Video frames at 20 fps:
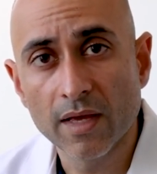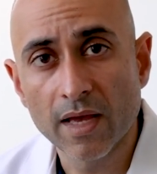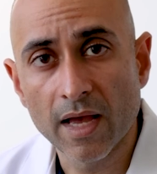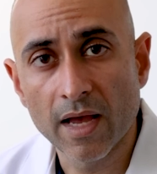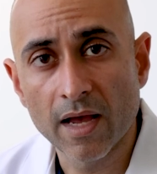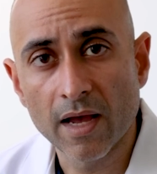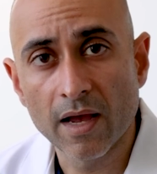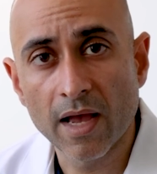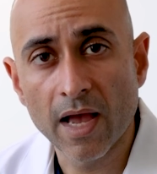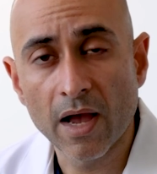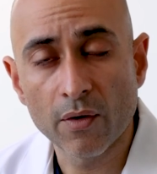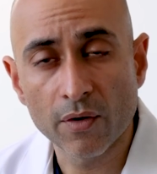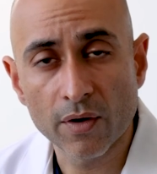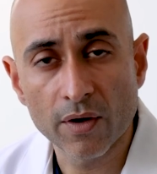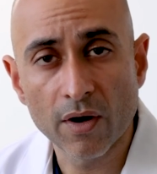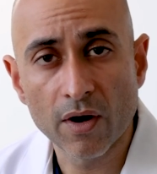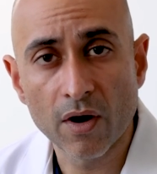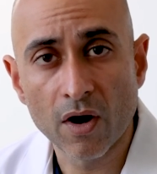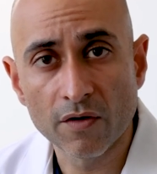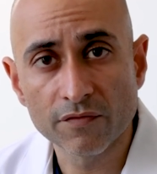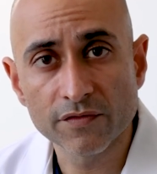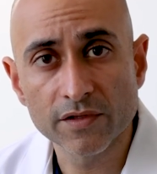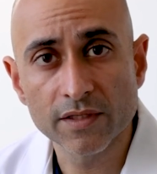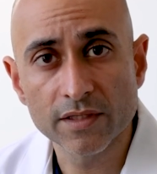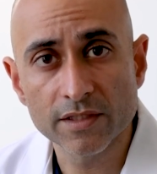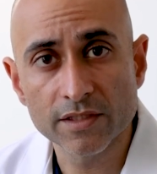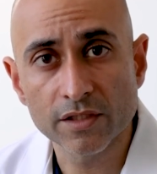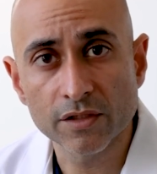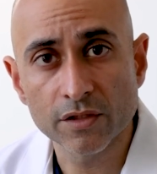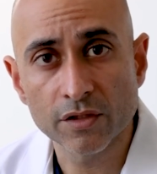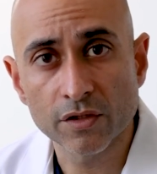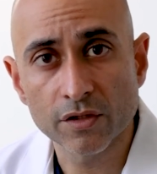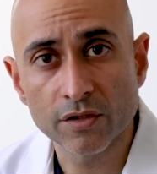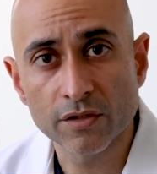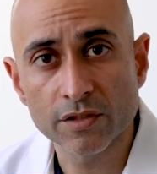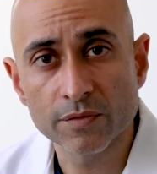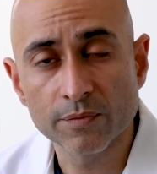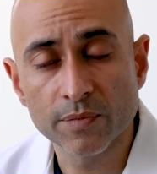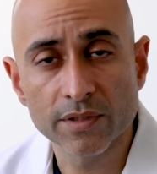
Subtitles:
how often this occurs,